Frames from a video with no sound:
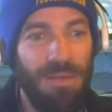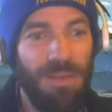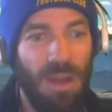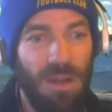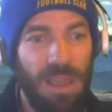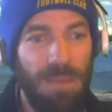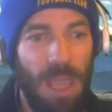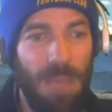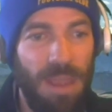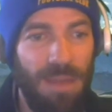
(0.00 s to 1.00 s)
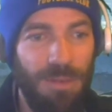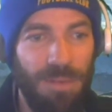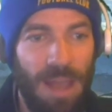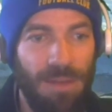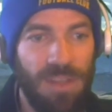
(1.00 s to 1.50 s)
He may be from
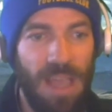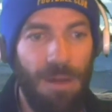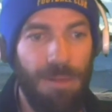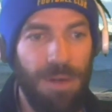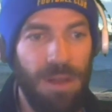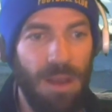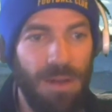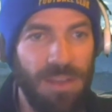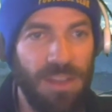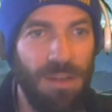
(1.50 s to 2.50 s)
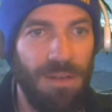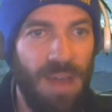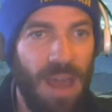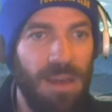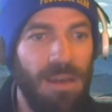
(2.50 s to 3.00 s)
down south, but he's still a
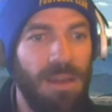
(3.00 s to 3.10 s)
Nevadan,